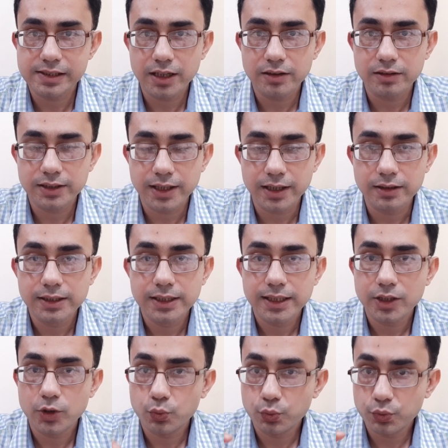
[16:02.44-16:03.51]
here and there,
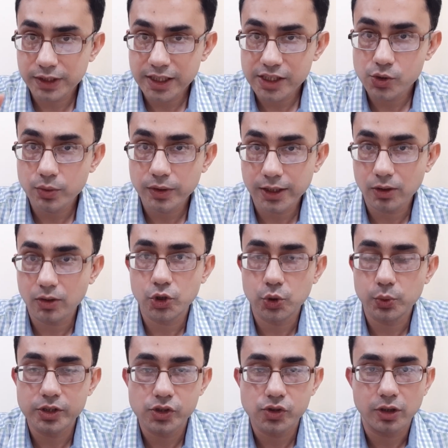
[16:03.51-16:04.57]
things you cannot
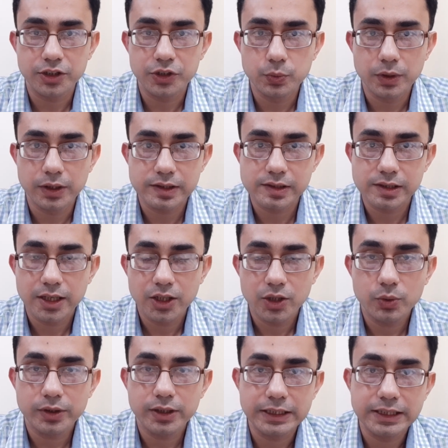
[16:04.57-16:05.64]
do in SolidWorks.
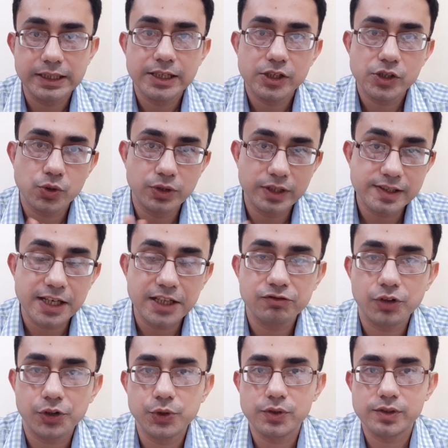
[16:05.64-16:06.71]
Okay, so decide
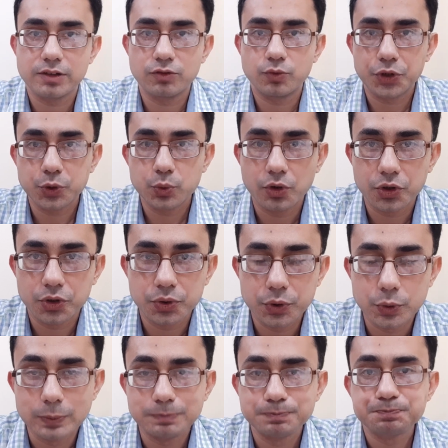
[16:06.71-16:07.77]
for yourself what you want to do.